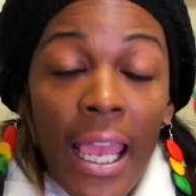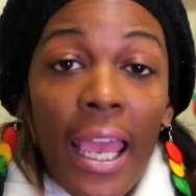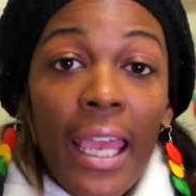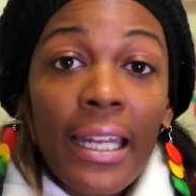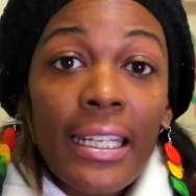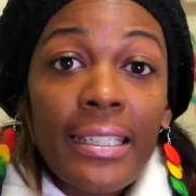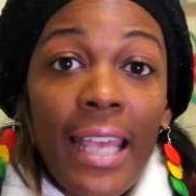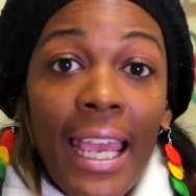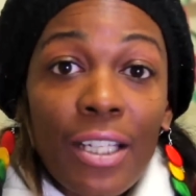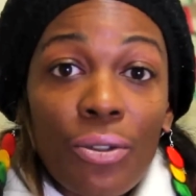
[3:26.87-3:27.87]
And
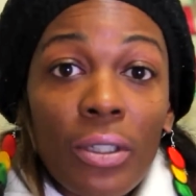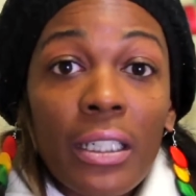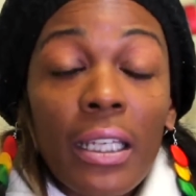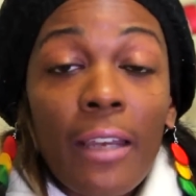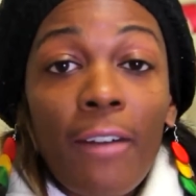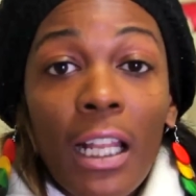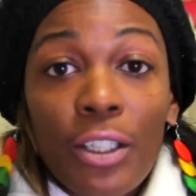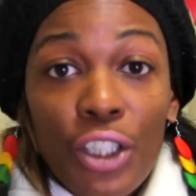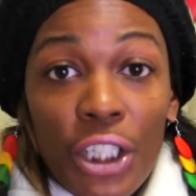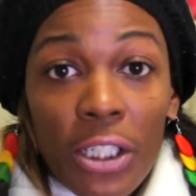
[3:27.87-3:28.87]
he's actually a
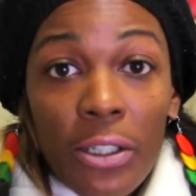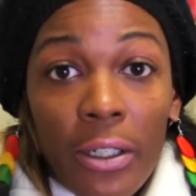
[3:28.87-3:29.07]
volunteer